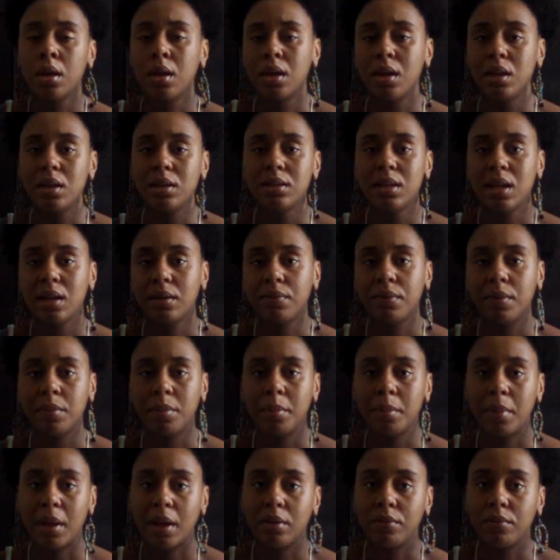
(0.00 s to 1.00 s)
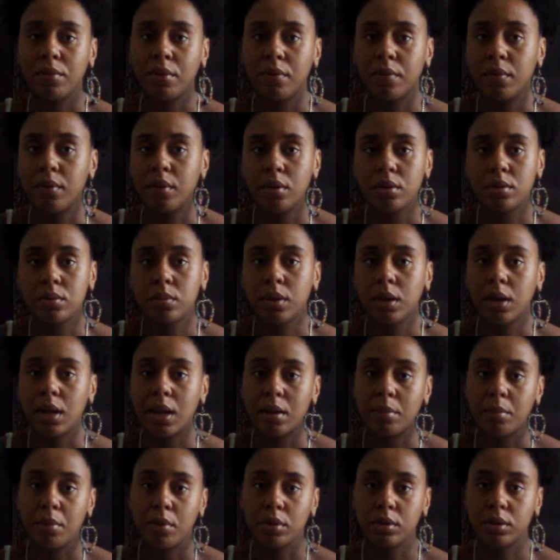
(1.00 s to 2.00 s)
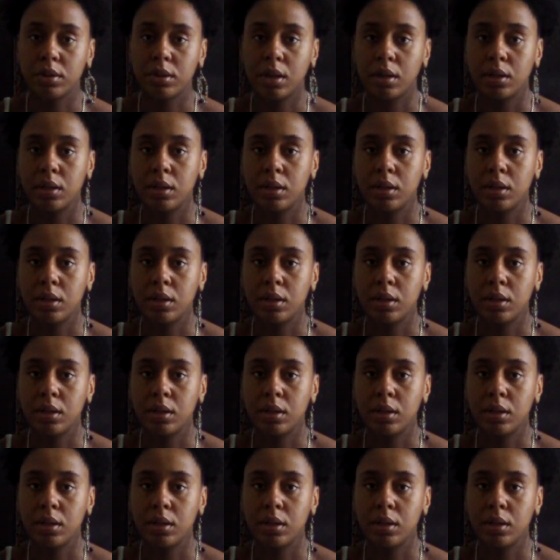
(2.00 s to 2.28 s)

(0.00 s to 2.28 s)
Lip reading: he's like flipping back and forth. I noticed with a lot of ultrasound,